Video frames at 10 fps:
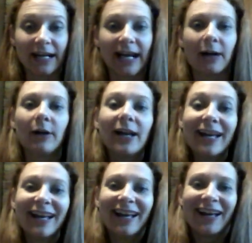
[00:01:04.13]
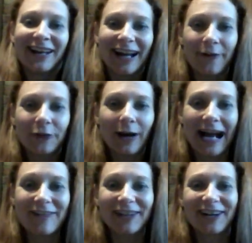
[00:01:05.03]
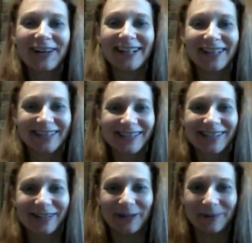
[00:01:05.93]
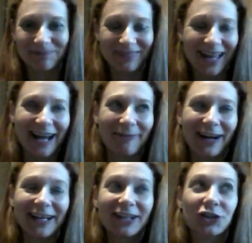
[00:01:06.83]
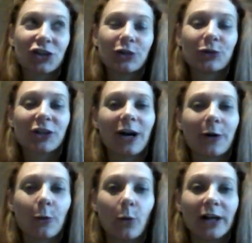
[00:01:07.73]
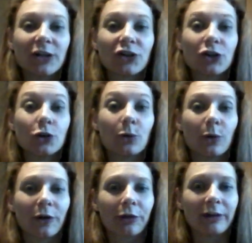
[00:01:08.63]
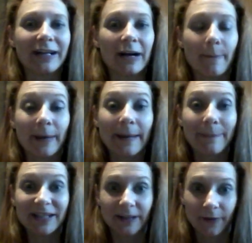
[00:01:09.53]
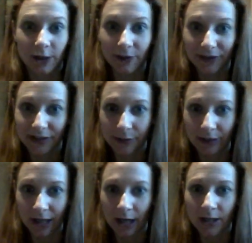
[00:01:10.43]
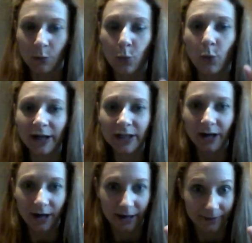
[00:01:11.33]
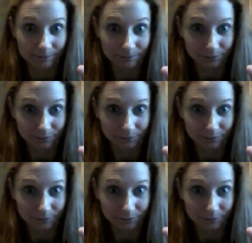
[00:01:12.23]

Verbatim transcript: now. Now, if you haven't already done so, I want you to choose card one, two, or three. Now, it might be difficult this week. One card.